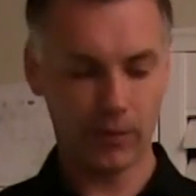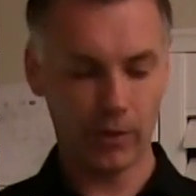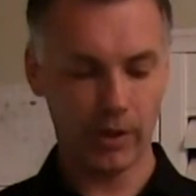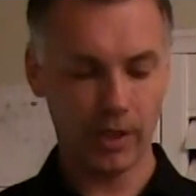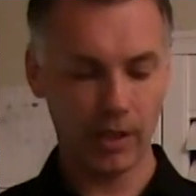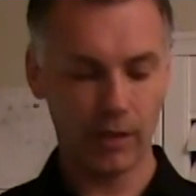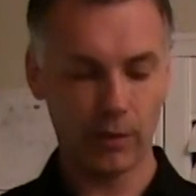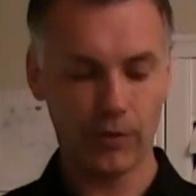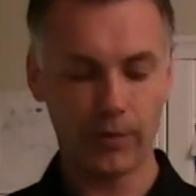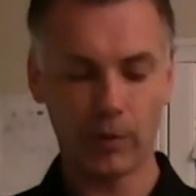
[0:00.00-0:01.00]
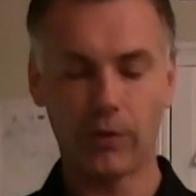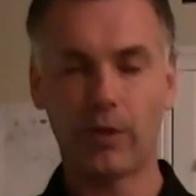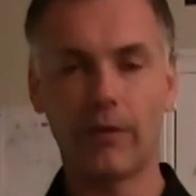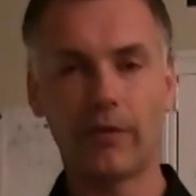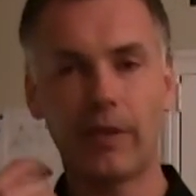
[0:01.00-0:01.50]
for the user mode
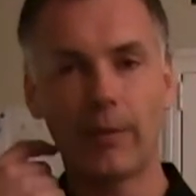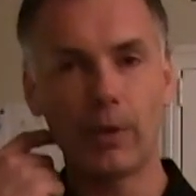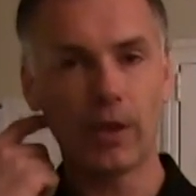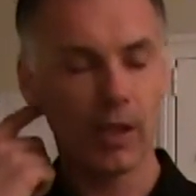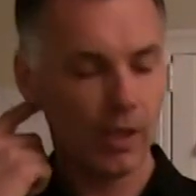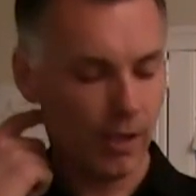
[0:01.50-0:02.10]
driver framework.